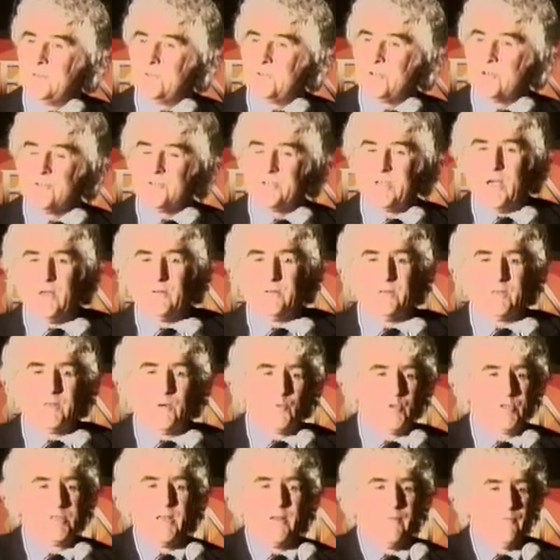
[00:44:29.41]
Turns out that
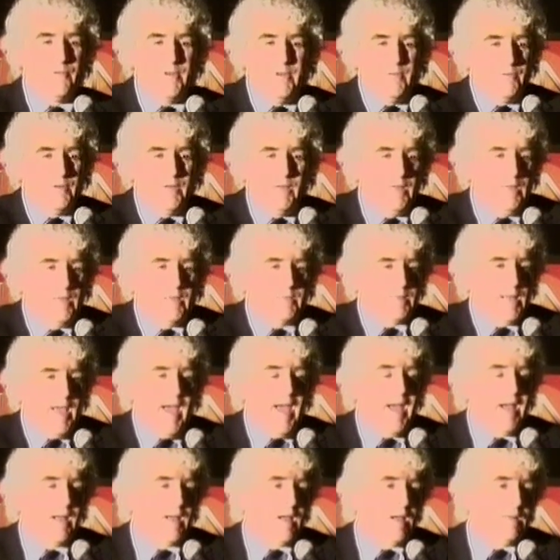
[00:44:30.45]
there was never even any
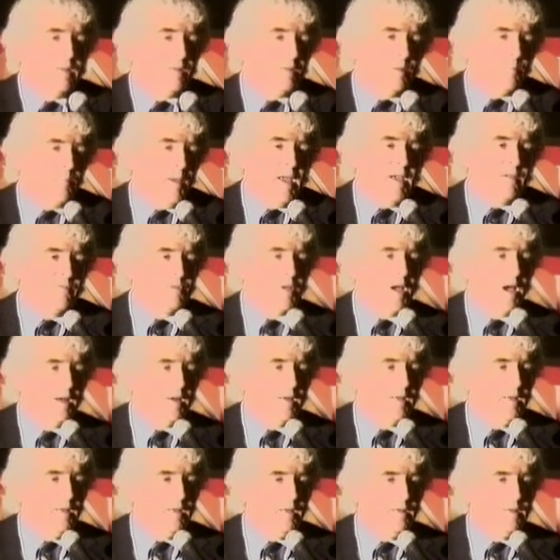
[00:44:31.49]
attack in the Bay of
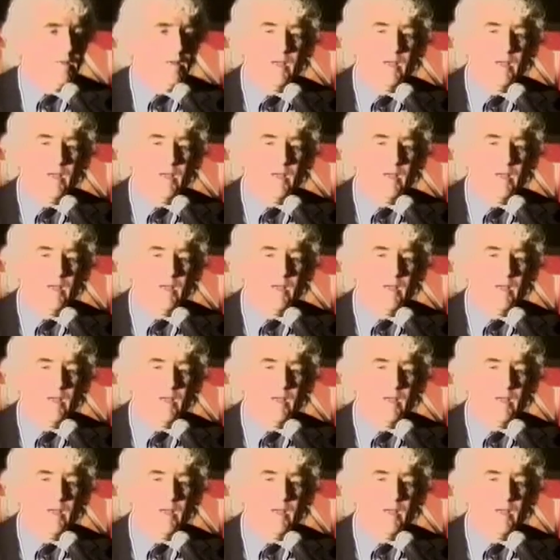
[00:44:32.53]
Tonkin